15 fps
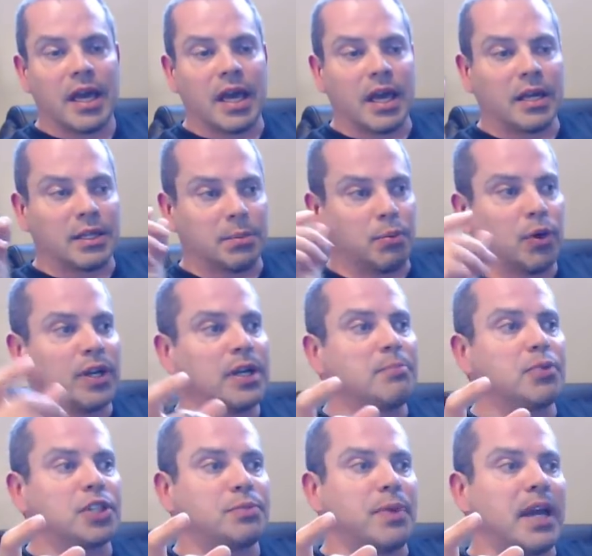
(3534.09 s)
Uh, to put it
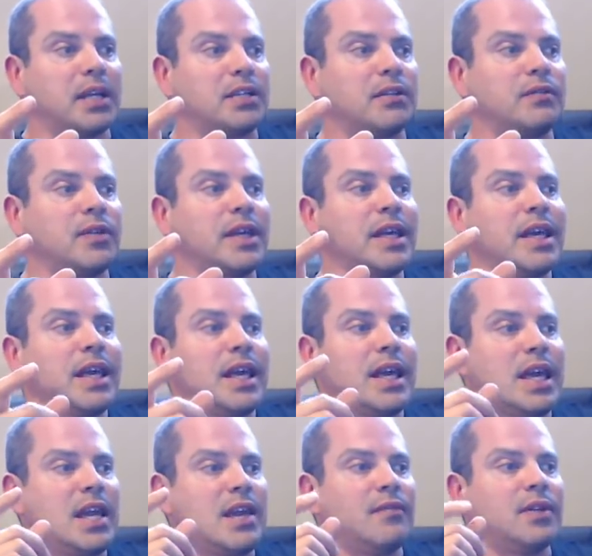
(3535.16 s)
in perspective,
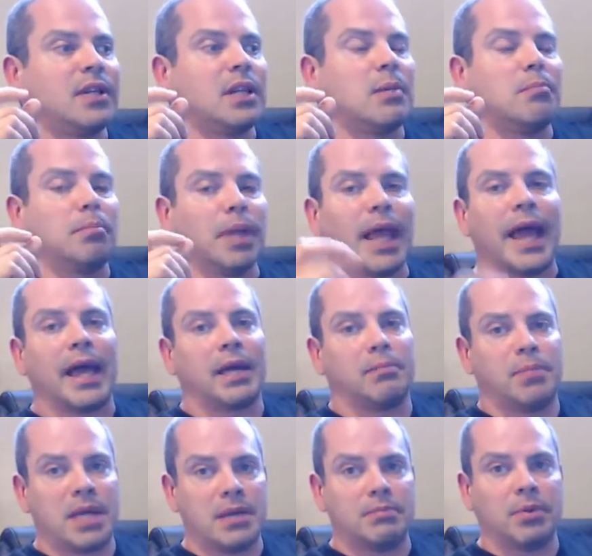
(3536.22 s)
even black
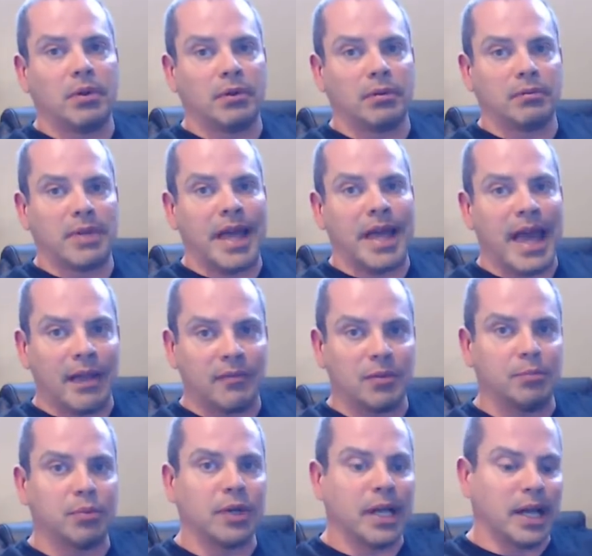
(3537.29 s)
people have
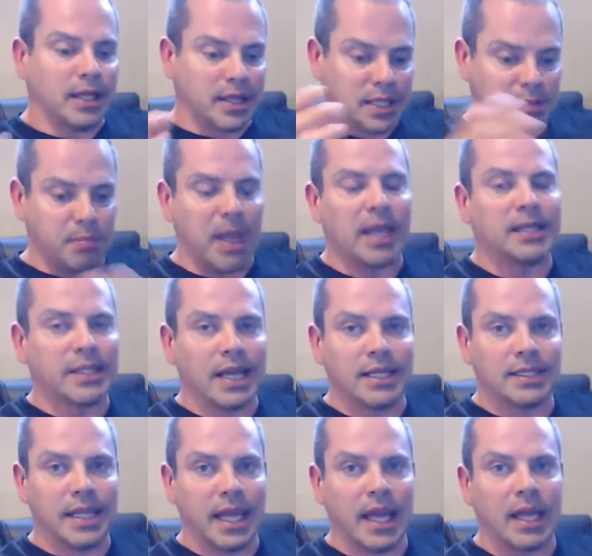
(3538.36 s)
to put on this paint
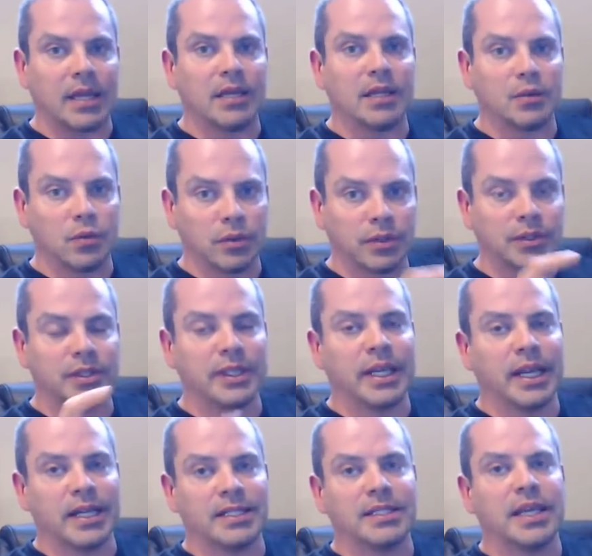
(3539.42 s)
on tan in order to
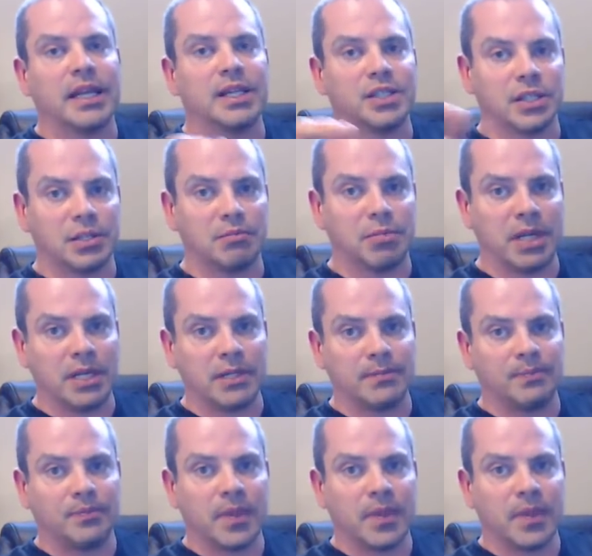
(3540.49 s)
get on stage and compete.